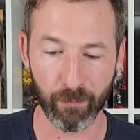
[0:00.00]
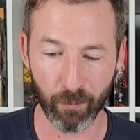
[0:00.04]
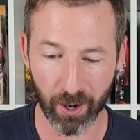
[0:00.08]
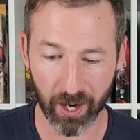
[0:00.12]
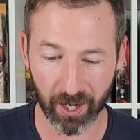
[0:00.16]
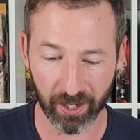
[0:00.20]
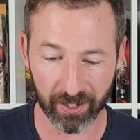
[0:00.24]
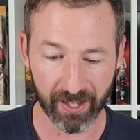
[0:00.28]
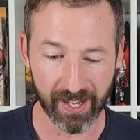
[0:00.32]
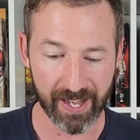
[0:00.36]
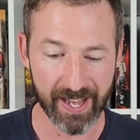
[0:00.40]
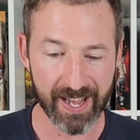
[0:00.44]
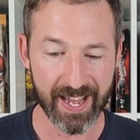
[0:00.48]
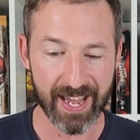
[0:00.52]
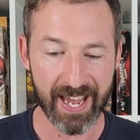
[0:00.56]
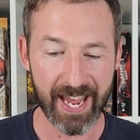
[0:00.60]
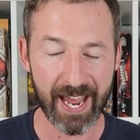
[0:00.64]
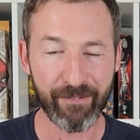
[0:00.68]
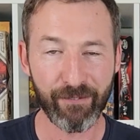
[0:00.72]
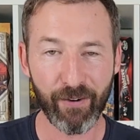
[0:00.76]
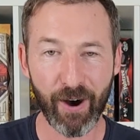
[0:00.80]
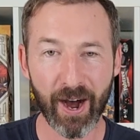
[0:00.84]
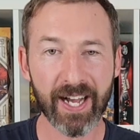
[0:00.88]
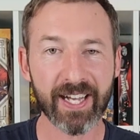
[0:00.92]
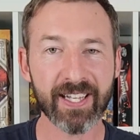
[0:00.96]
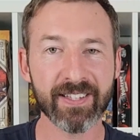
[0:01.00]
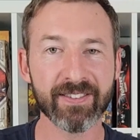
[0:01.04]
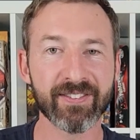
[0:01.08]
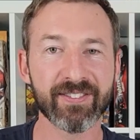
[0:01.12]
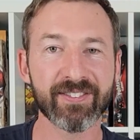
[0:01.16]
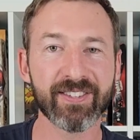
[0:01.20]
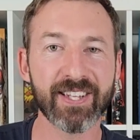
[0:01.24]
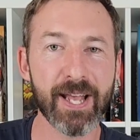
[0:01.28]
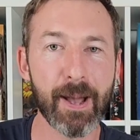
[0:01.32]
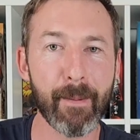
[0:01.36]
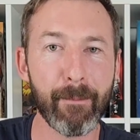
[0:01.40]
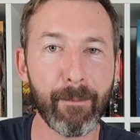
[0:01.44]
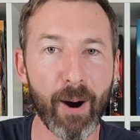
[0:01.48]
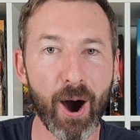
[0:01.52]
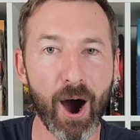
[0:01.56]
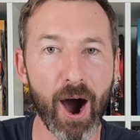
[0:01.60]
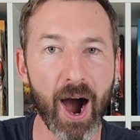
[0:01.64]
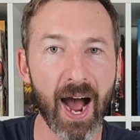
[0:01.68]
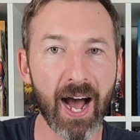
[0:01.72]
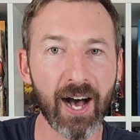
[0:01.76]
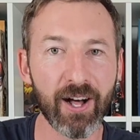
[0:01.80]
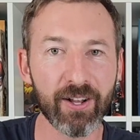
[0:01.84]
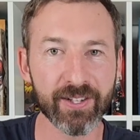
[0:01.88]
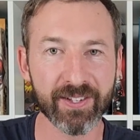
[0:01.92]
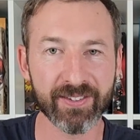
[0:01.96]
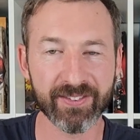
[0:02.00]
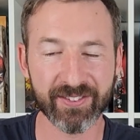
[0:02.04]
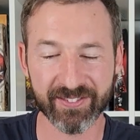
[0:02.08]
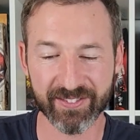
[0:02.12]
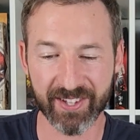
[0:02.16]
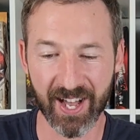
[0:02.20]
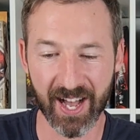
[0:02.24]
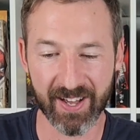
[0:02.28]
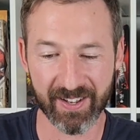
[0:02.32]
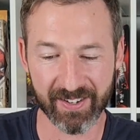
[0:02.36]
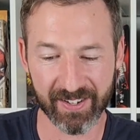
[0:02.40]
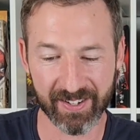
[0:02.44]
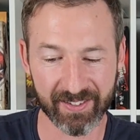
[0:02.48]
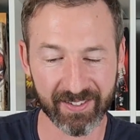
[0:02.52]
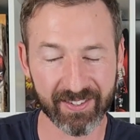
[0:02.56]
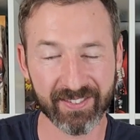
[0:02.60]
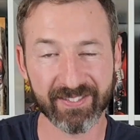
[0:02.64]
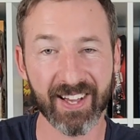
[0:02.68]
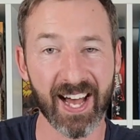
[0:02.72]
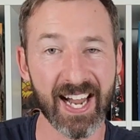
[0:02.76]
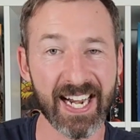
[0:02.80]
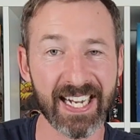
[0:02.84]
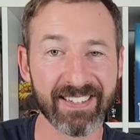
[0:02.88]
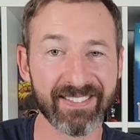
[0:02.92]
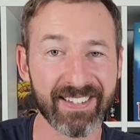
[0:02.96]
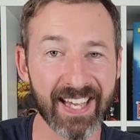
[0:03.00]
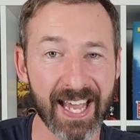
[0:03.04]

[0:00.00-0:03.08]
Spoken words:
Well, if I can see a pile is starting